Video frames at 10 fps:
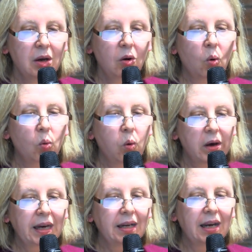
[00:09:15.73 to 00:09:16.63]
or
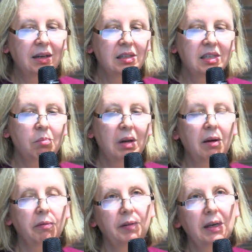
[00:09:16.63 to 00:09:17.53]
working in a
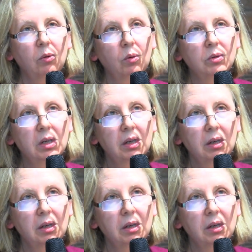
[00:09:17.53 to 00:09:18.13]
similar field,